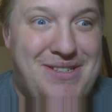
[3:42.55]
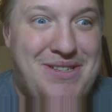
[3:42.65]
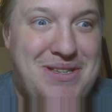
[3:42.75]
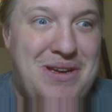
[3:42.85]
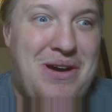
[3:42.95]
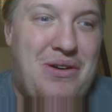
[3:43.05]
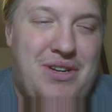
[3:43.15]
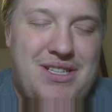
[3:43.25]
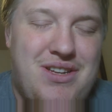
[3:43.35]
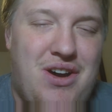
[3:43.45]
So
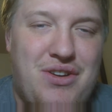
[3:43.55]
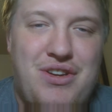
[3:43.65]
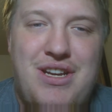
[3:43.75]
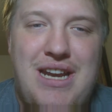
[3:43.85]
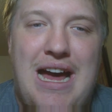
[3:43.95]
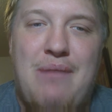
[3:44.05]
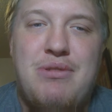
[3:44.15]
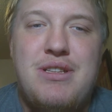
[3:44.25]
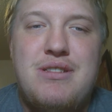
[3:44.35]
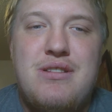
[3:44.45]
it's all good. It
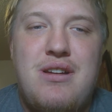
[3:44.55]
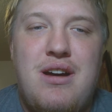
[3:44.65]
happens.